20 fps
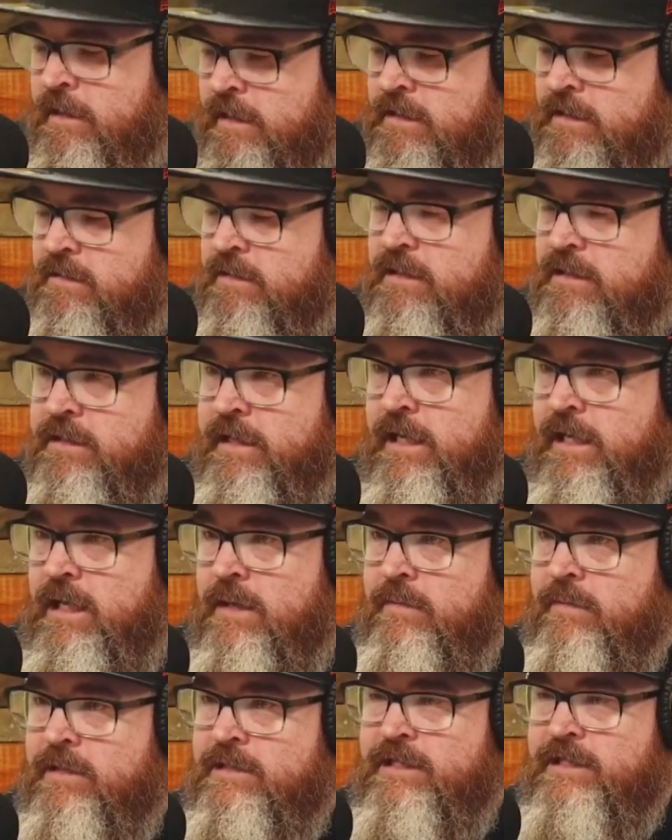into the stadium
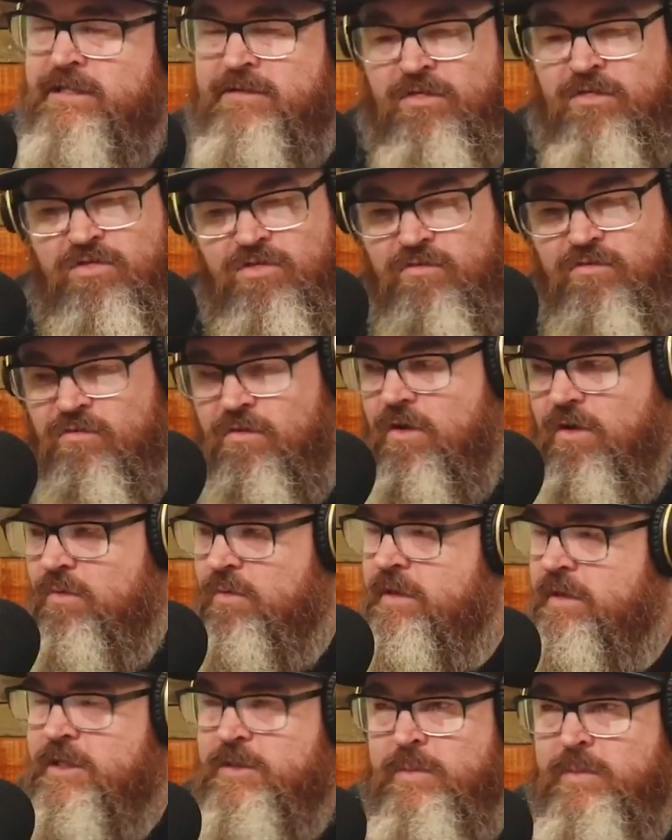and just
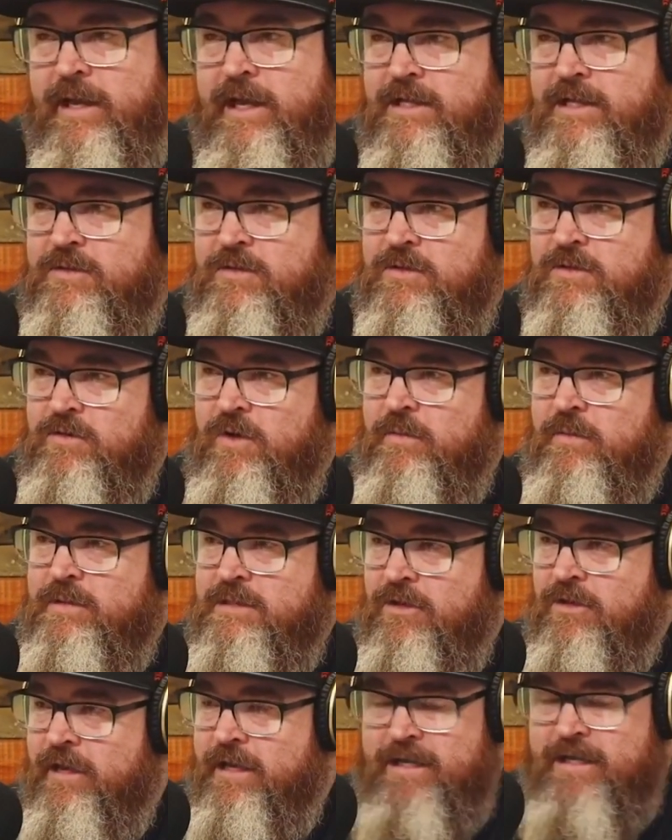throwing his bat into his room is
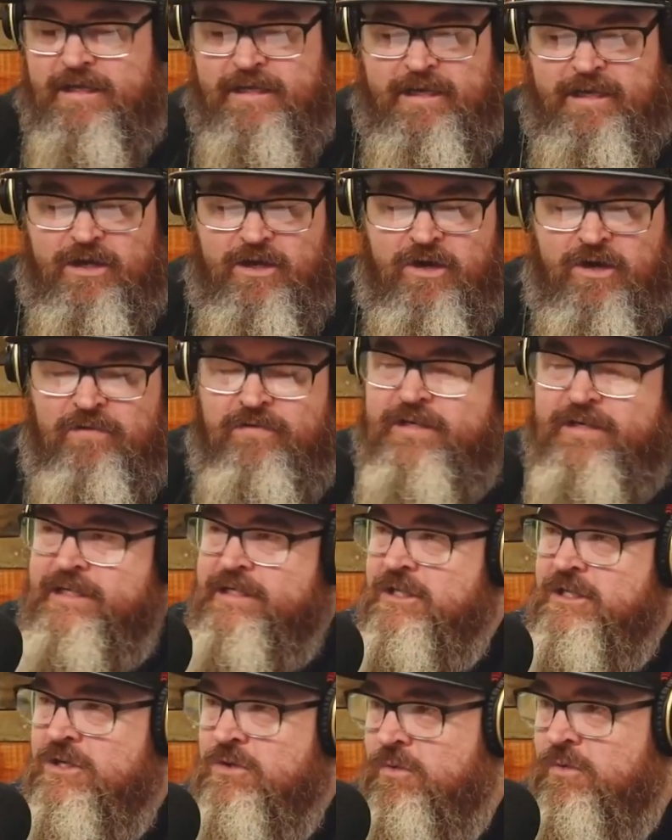like obviously just
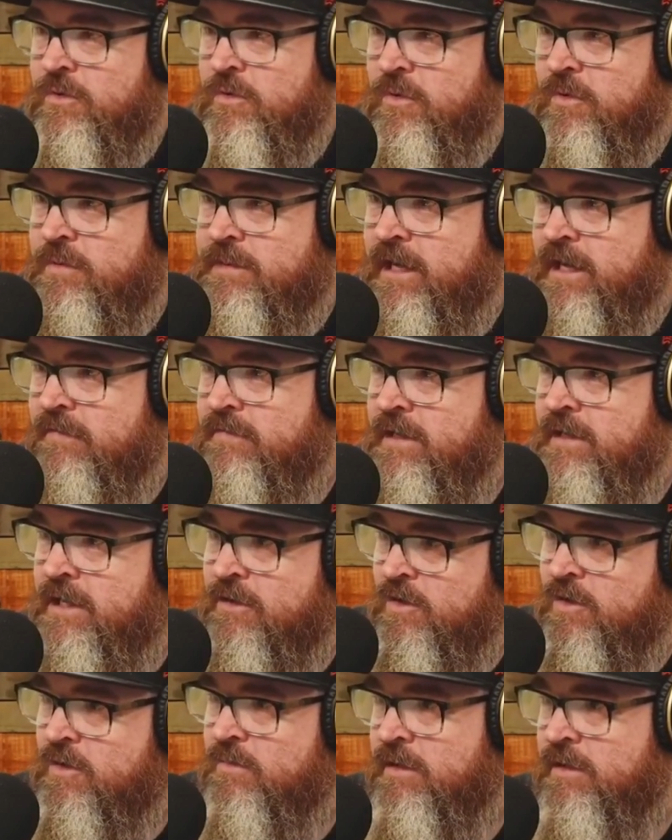annoyed with himself that he
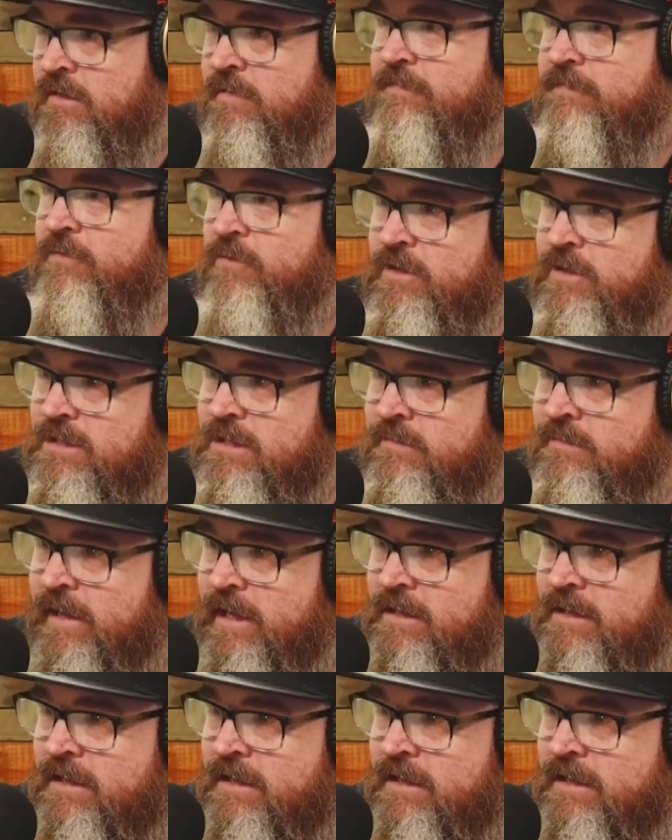couldn't be the first to make